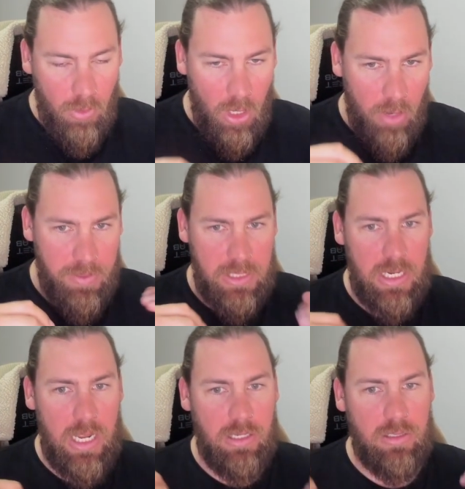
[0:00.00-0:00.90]

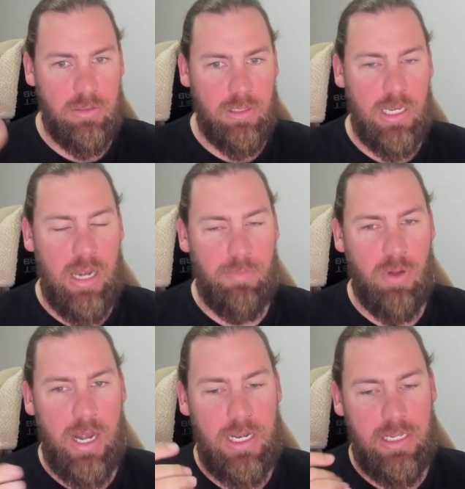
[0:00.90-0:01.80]
Obviously, it
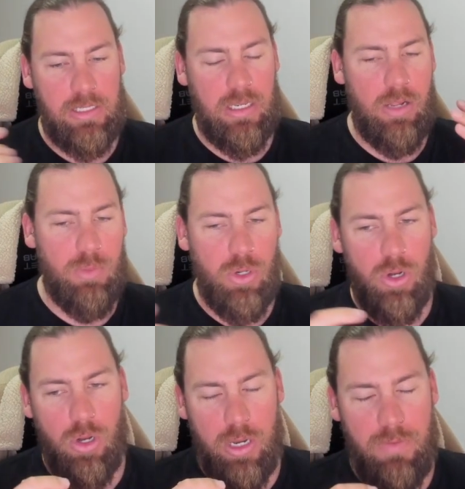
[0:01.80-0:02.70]
upgraded. There's a lot
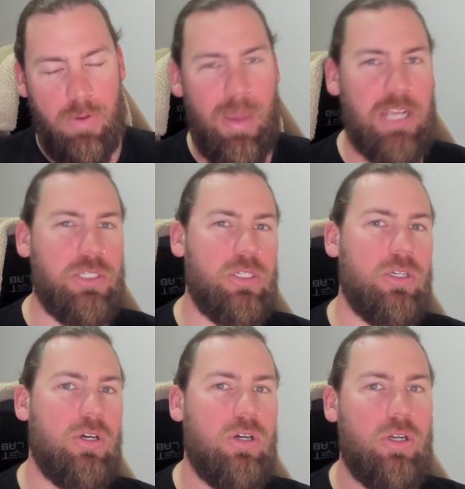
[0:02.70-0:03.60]
more information
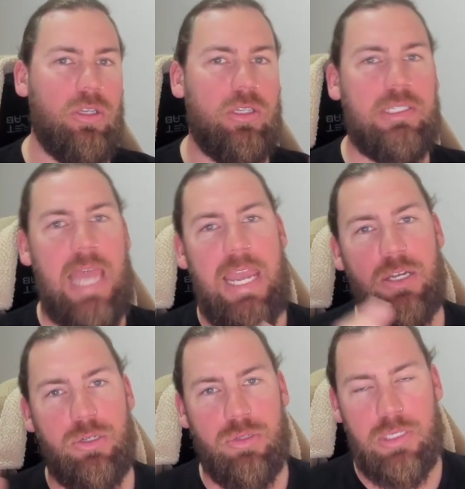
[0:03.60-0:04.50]
on
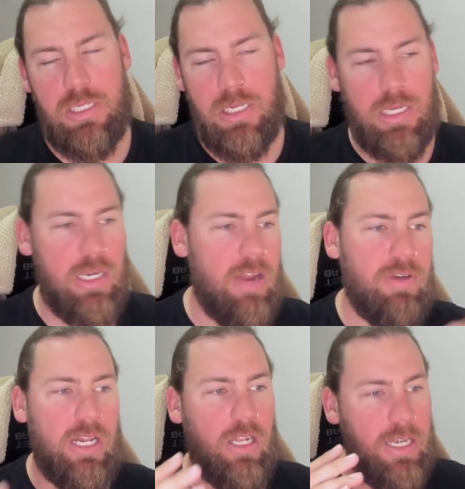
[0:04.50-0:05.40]
sales and
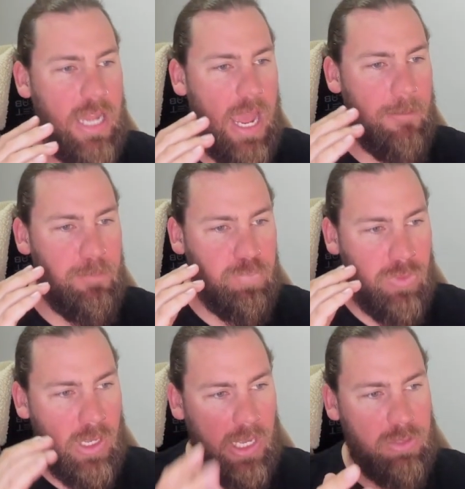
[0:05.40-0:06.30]
everything like that,
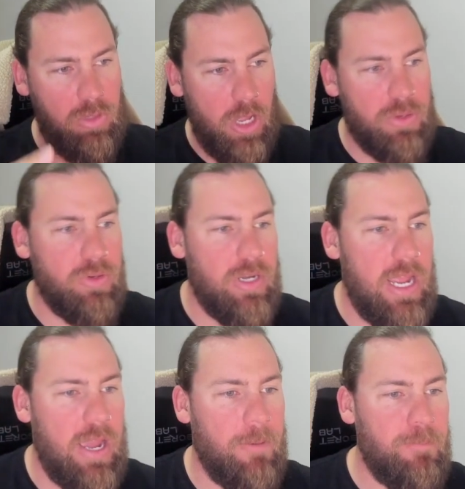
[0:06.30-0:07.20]
as we'll go through
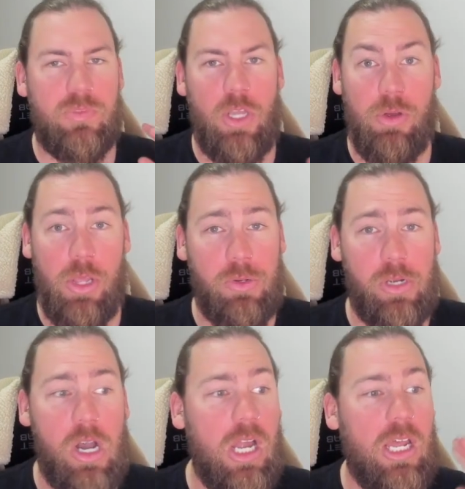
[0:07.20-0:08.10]
now. So we'll go through
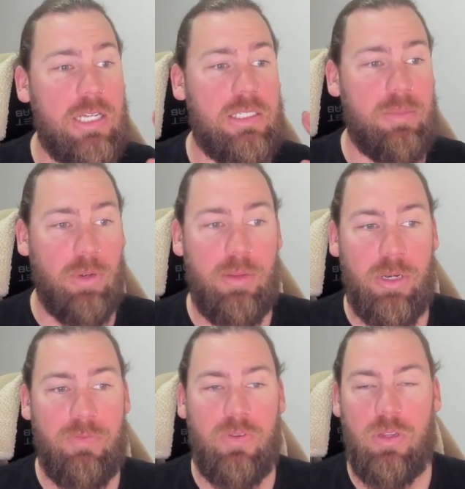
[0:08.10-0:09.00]
the highlights. Deployment
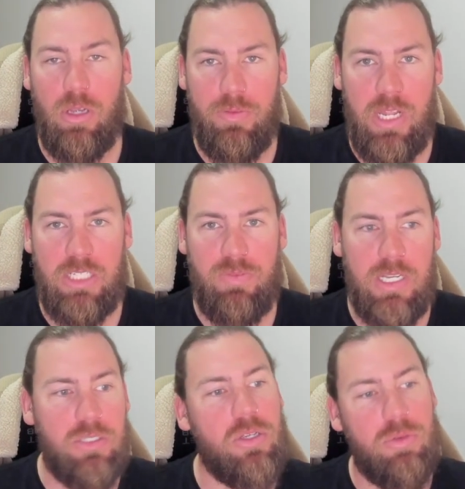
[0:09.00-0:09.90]
of Illuvidex
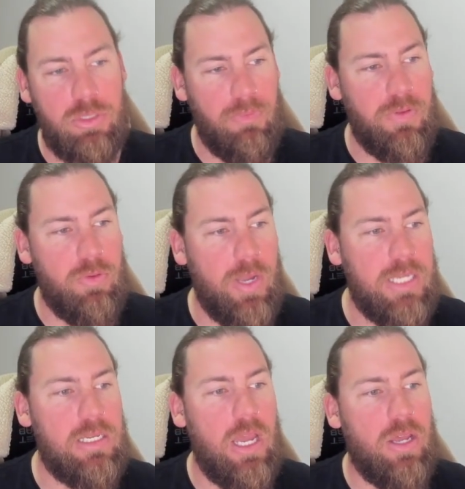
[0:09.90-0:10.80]
V2, which was a few
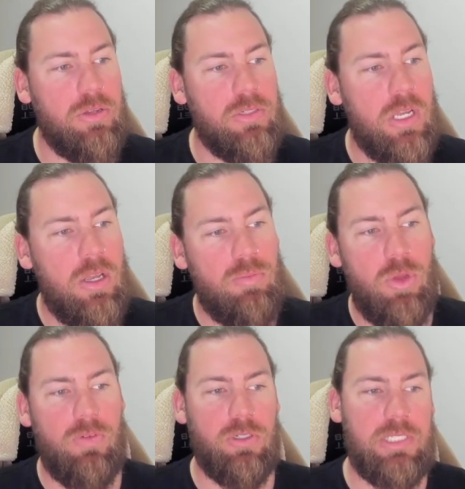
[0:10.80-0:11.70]
weeks ago.
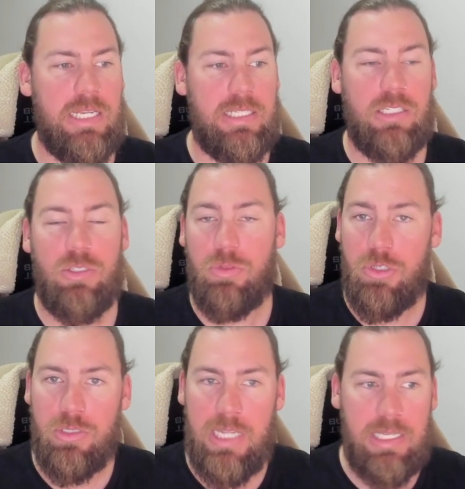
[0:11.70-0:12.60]
Move all testing to a
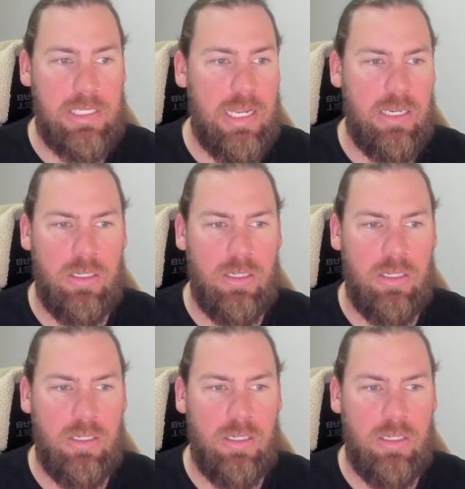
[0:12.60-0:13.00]
new testnet.